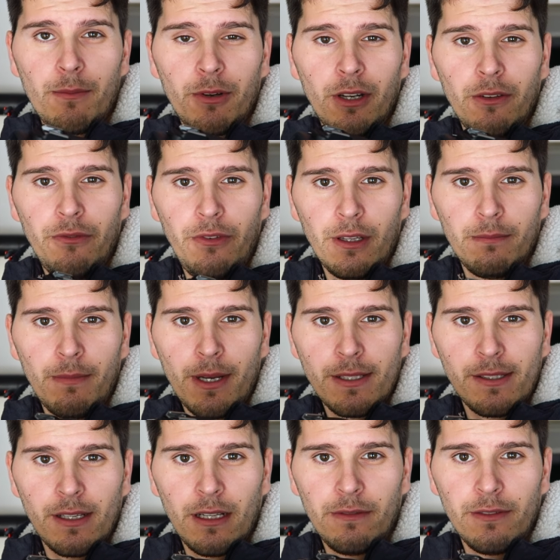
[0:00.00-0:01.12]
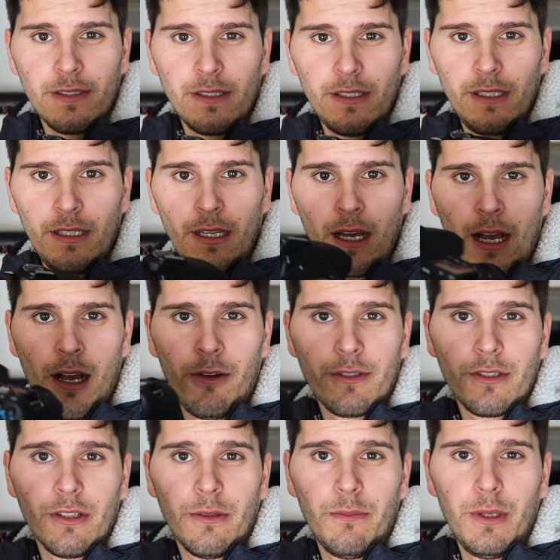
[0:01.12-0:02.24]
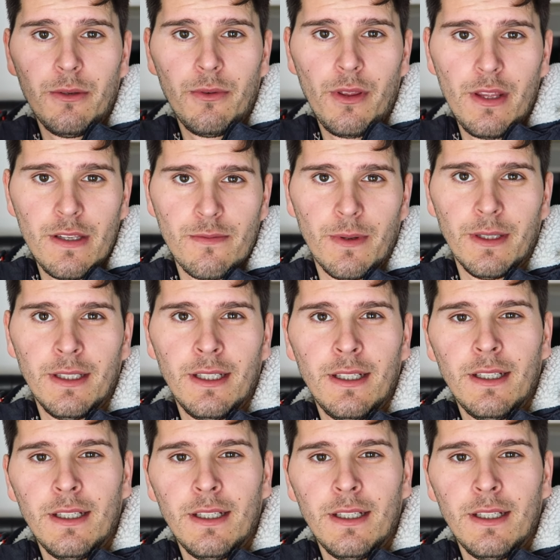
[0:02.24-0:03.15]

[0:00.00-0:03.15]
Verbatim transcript: I'm gonna film myself and see how it's gonna be with this one